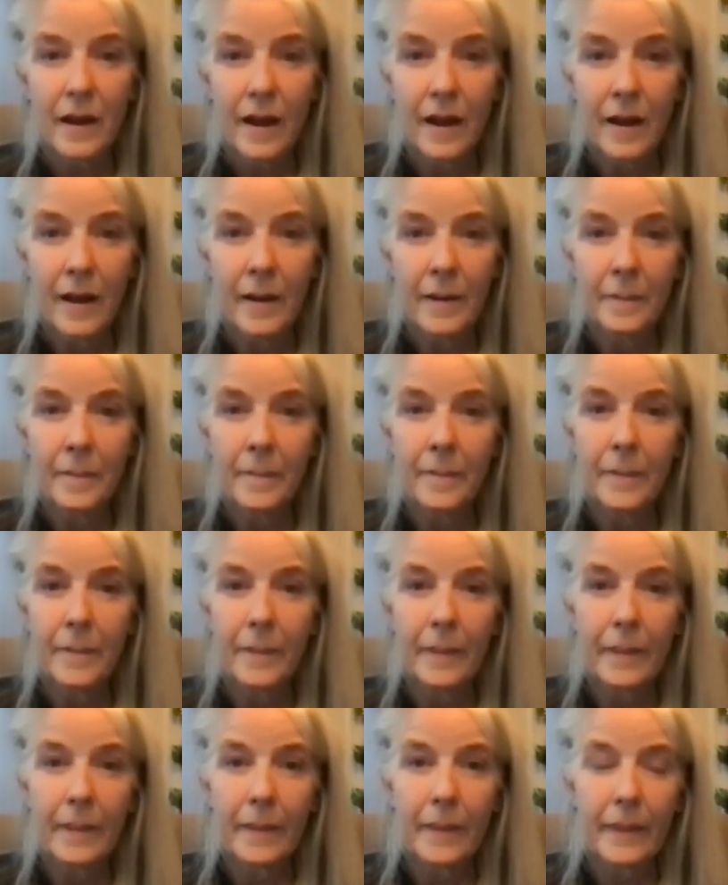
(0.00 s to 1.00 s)

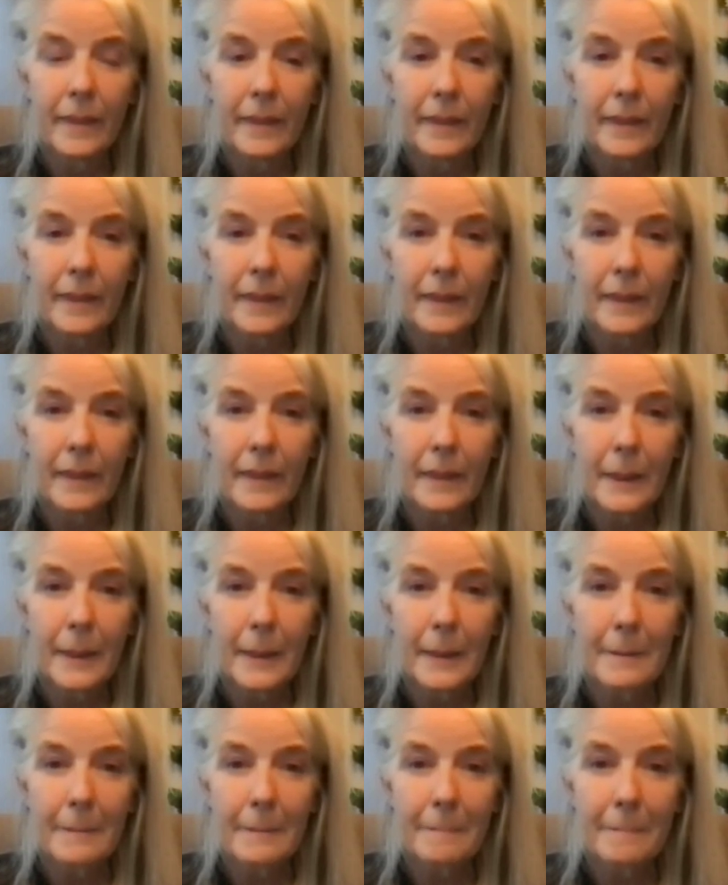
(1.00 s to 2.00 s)

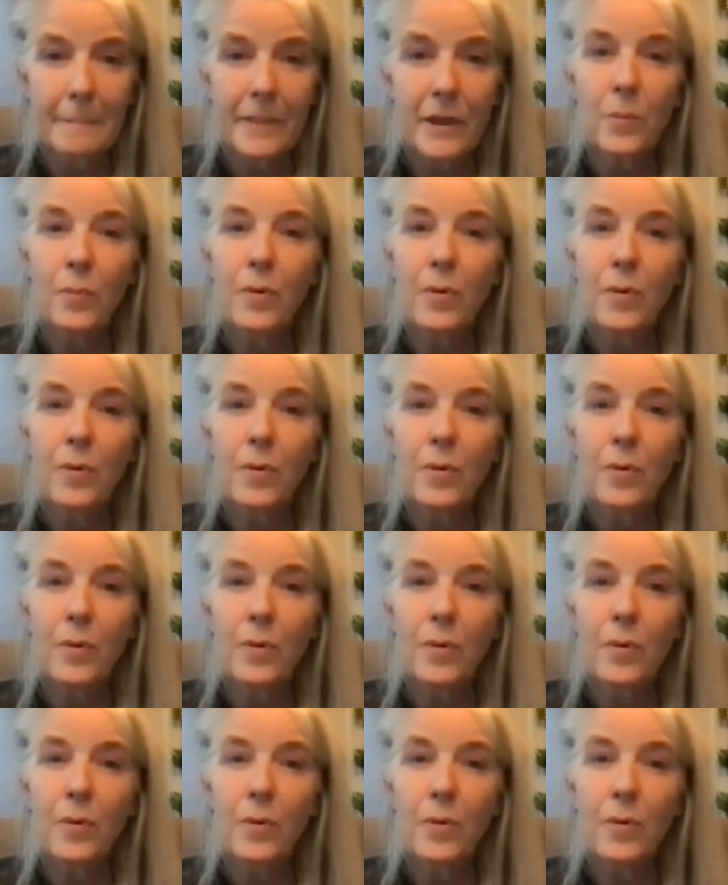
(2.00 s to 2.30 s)
there